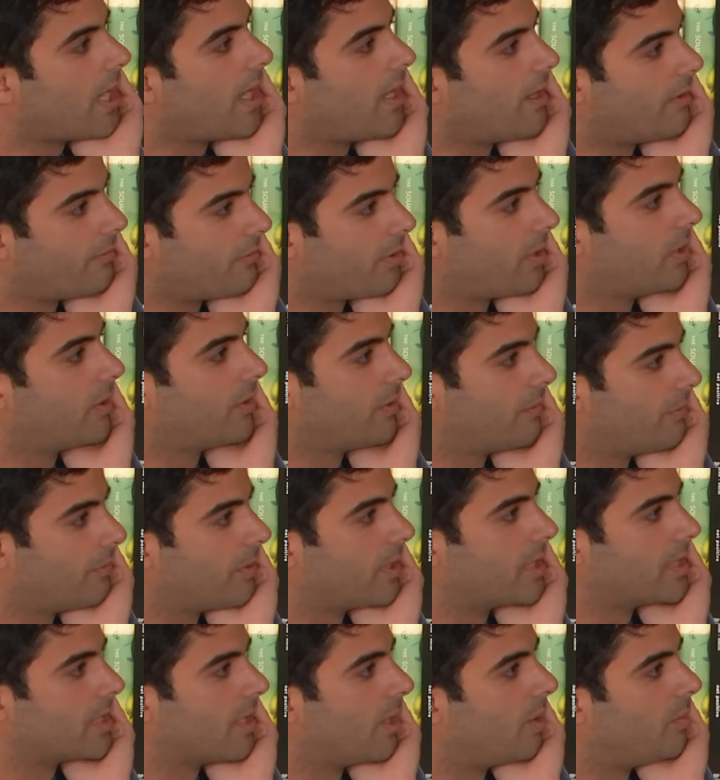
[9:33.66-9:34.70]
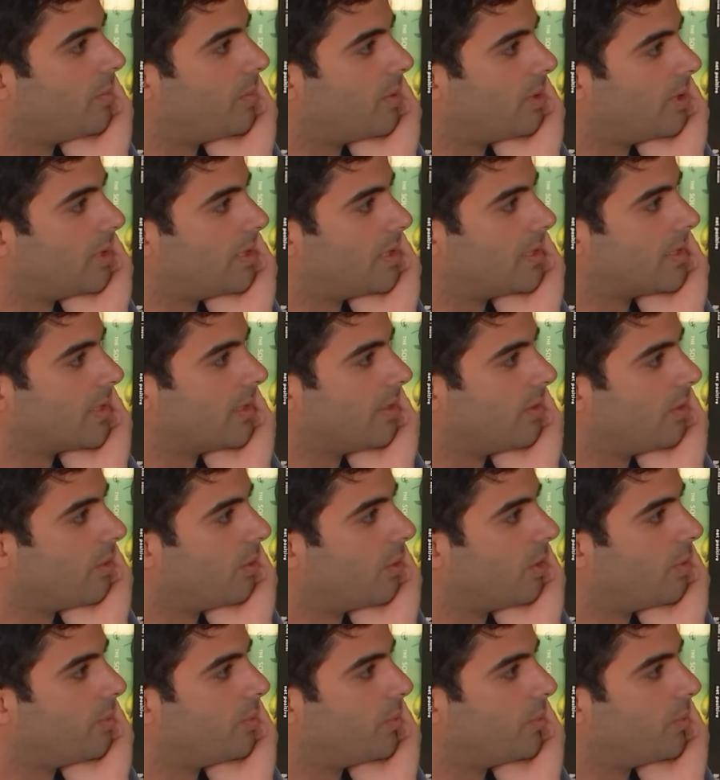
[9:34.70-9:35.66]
you have a lot of examples in your